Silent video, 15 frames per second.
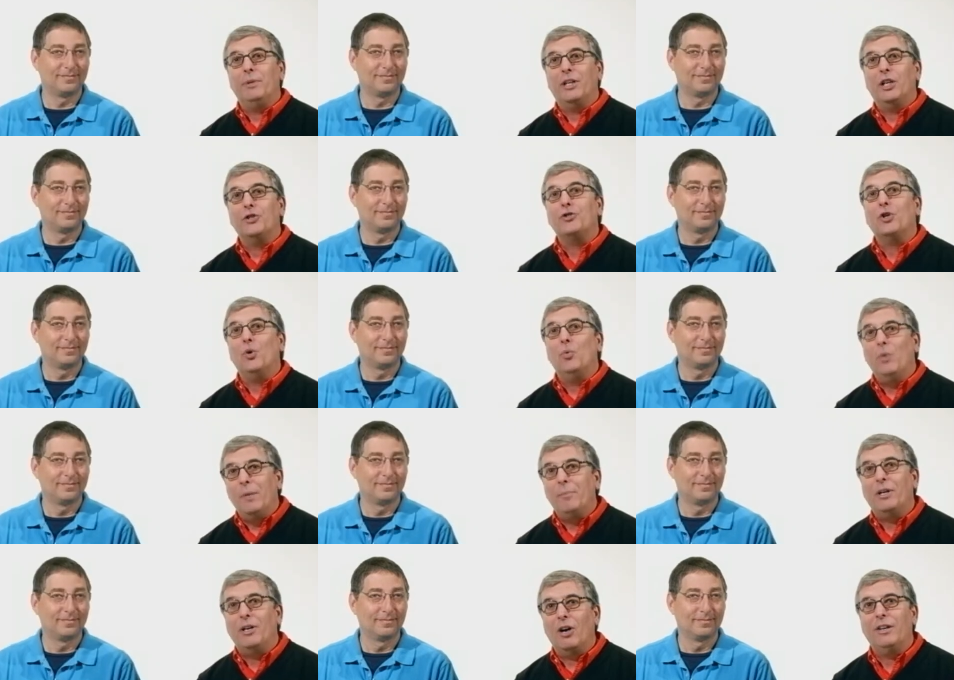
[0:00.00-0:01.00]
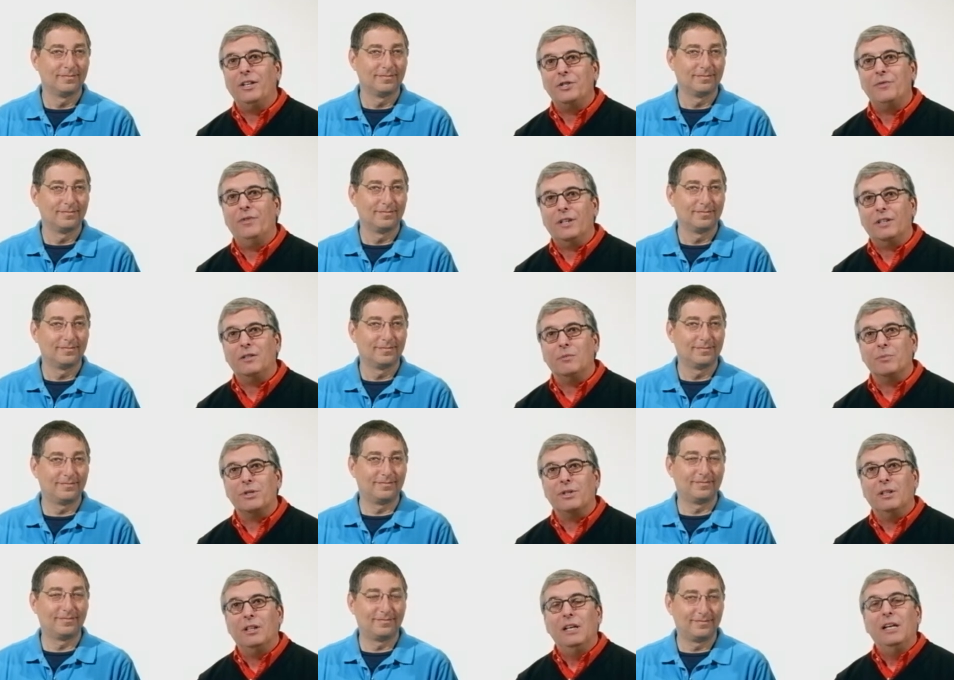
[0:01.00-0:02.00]
Speaker 1: because women are his victims.
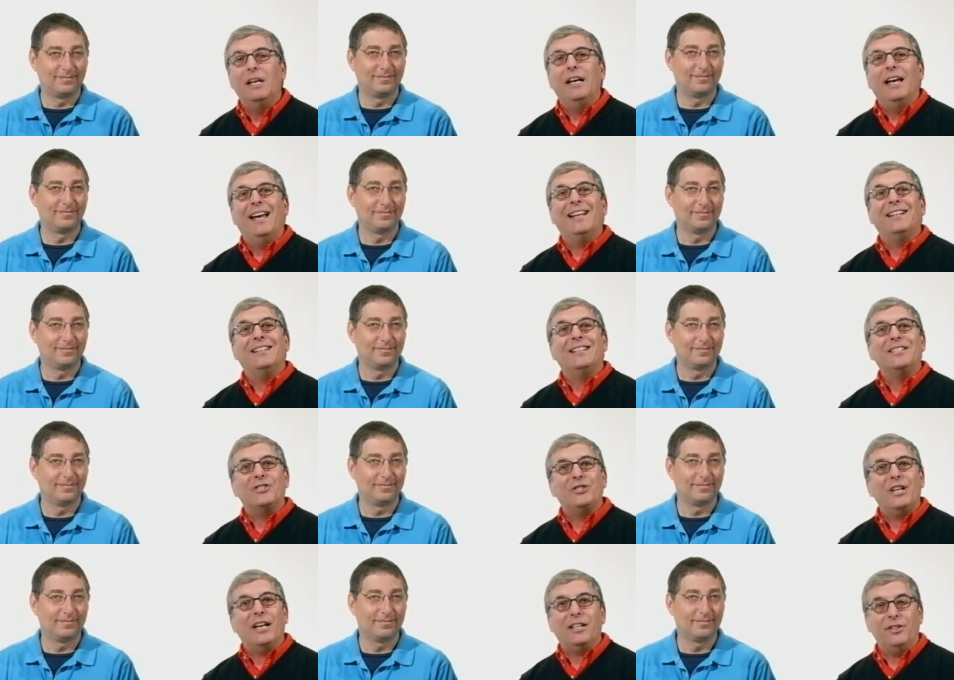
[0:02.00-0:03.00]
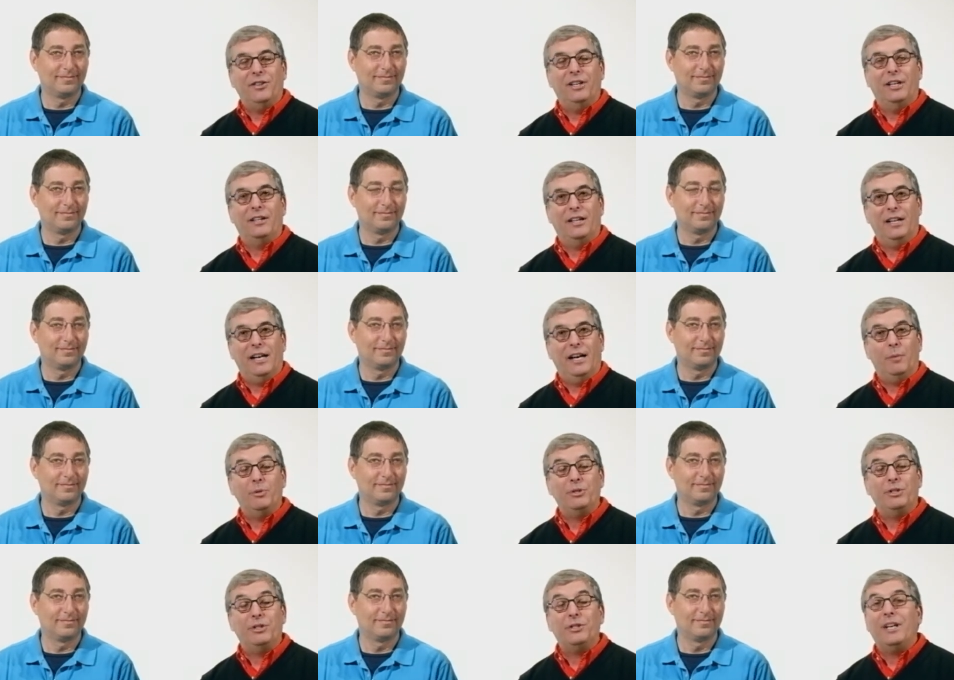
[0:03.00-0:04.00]
And second thing that
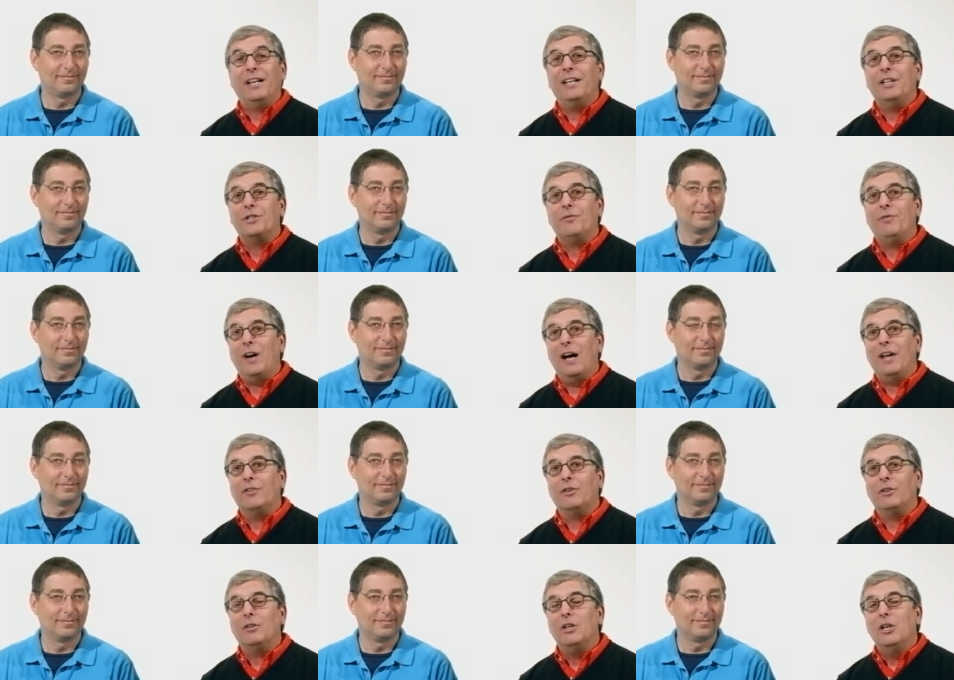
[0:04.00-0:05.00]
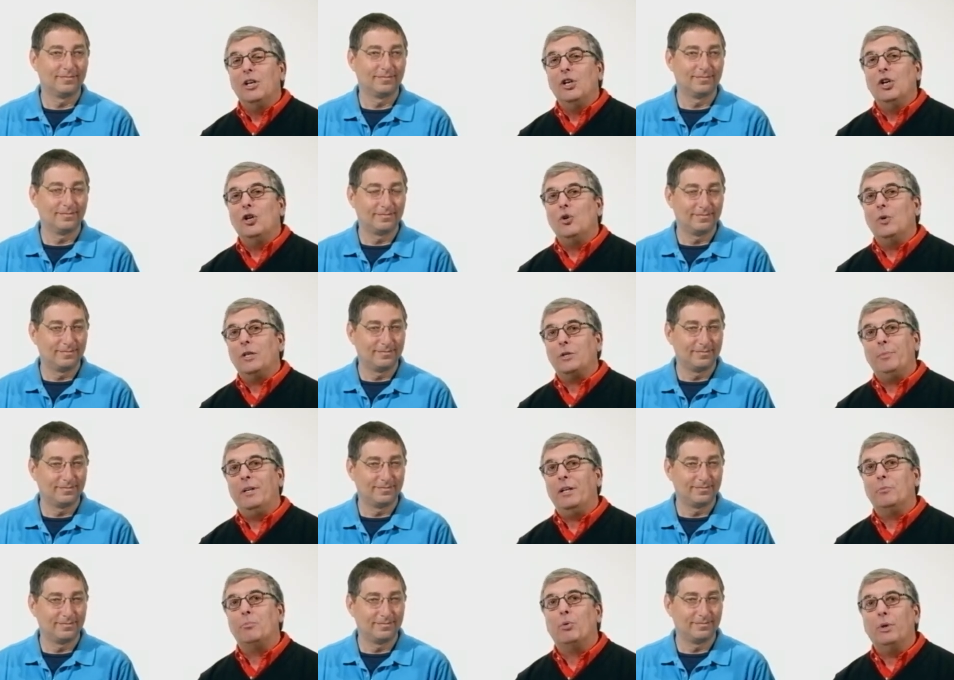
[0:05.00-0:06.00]
happens is his father, who has been
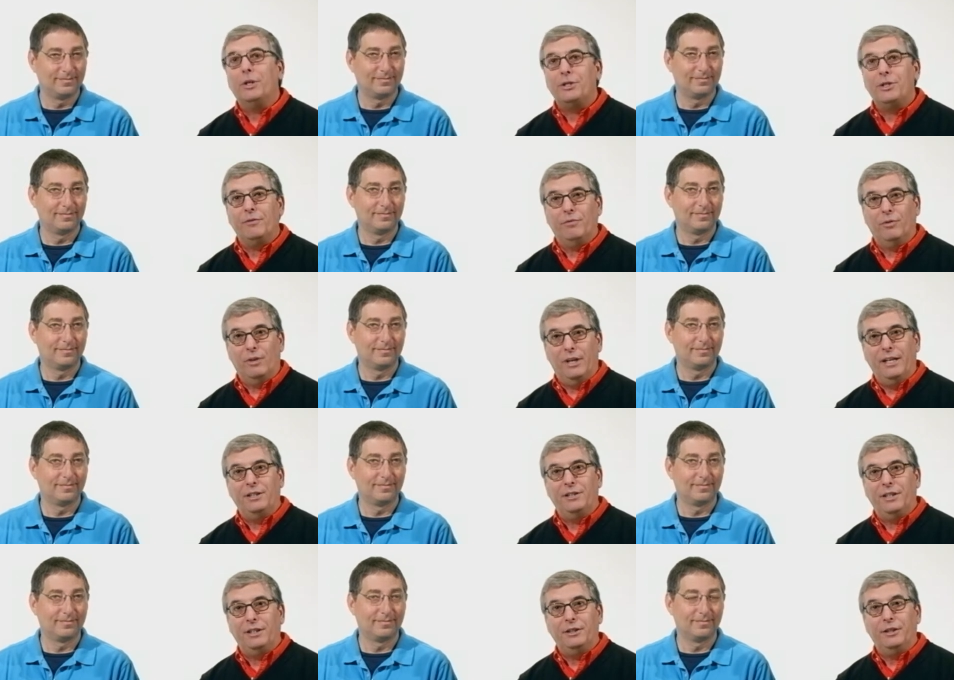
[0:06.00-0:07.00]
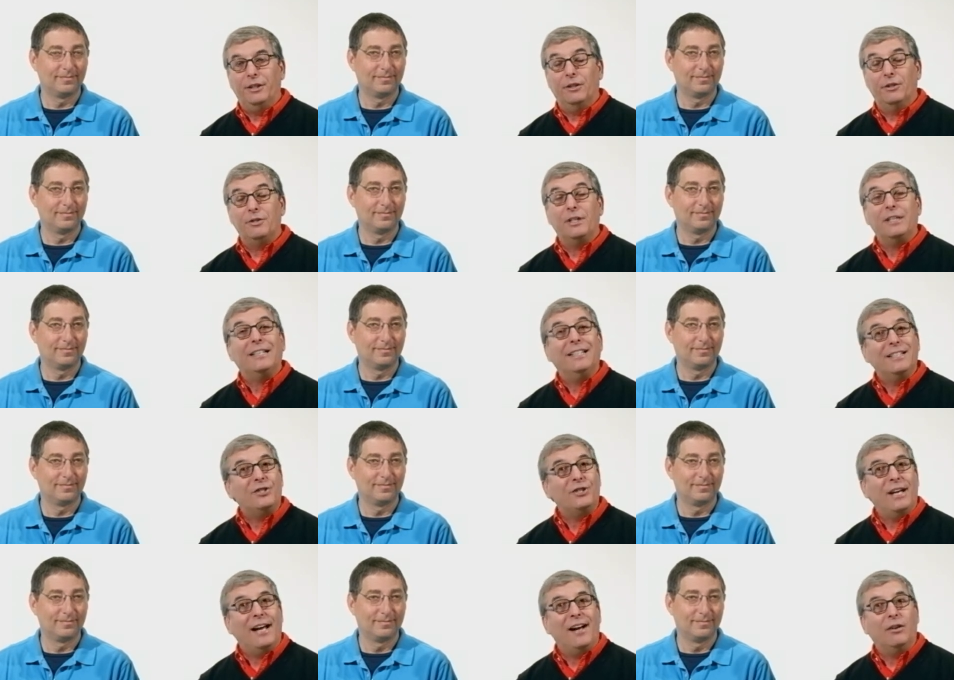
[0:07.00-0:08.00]
in prison for 18 years,
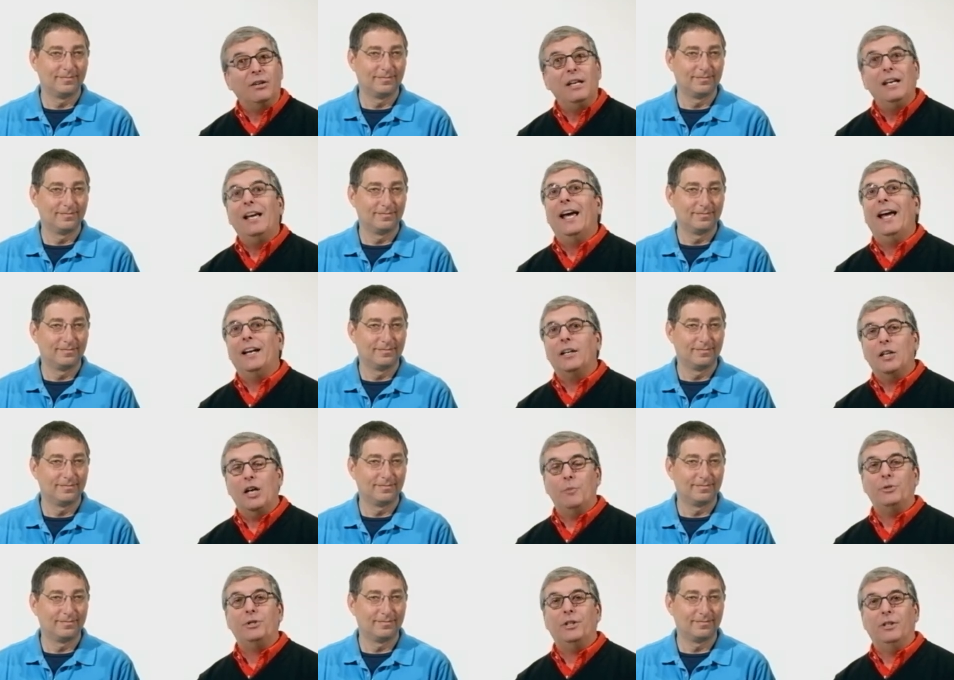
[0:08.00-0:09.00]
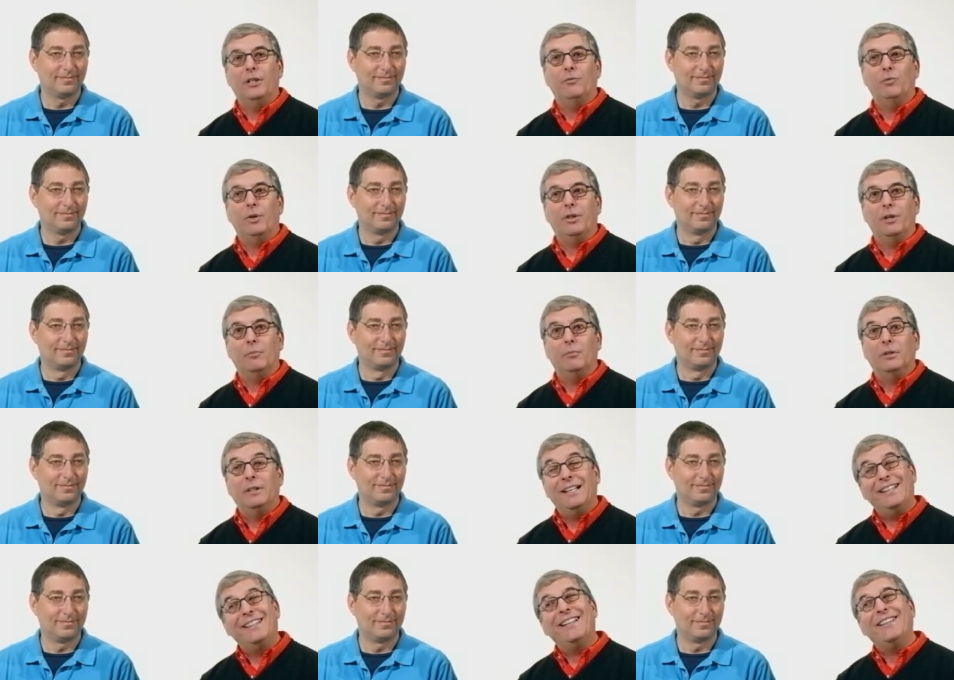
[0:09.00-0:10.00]
gets out and comes to live with him.
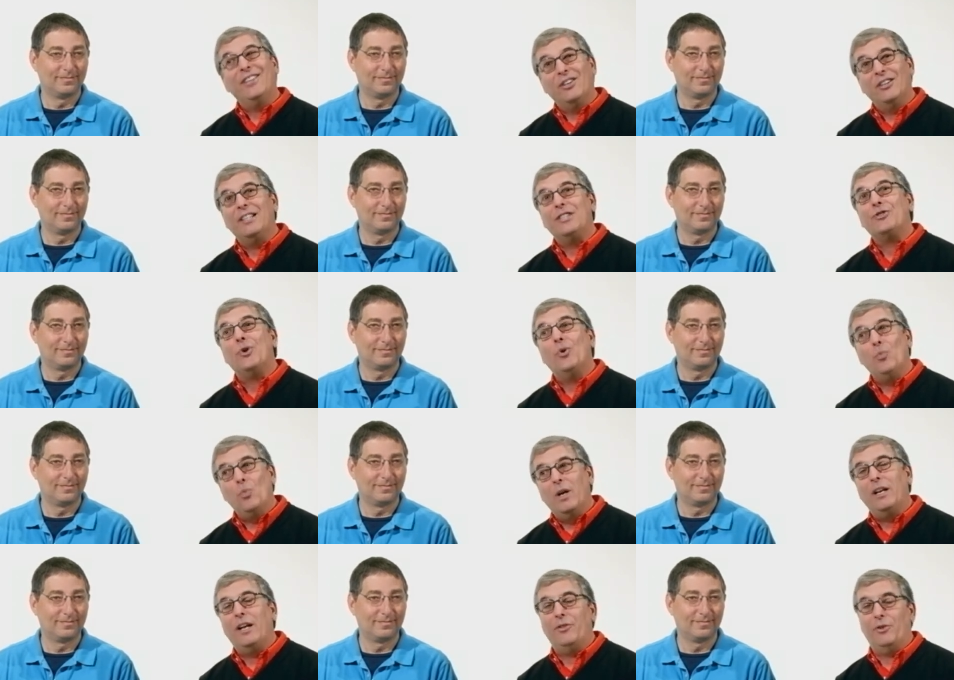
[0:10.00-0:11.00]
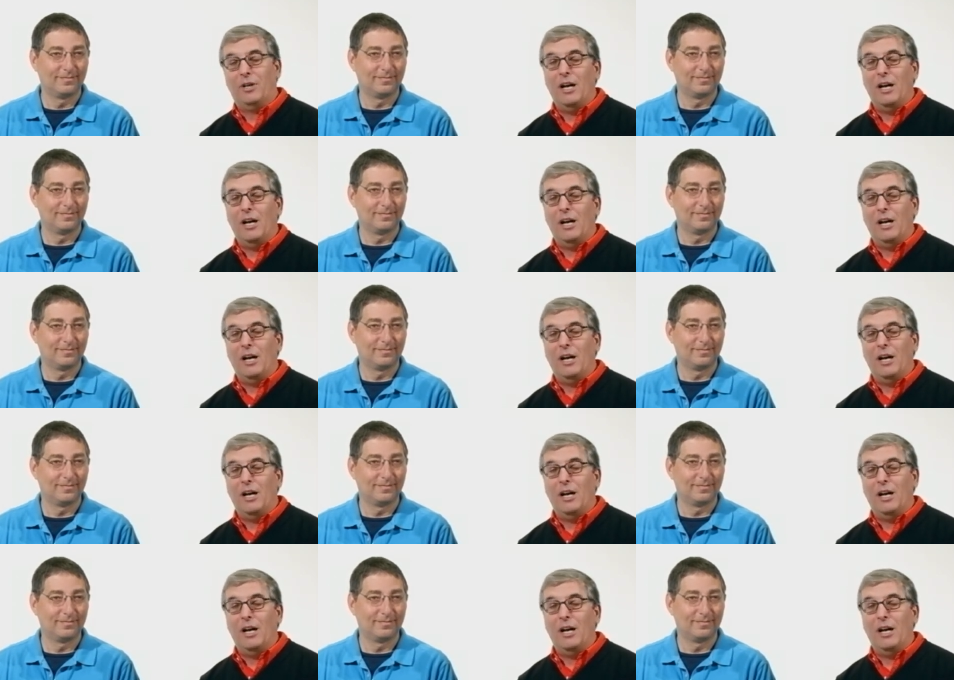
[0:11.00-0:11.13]
And then there is one other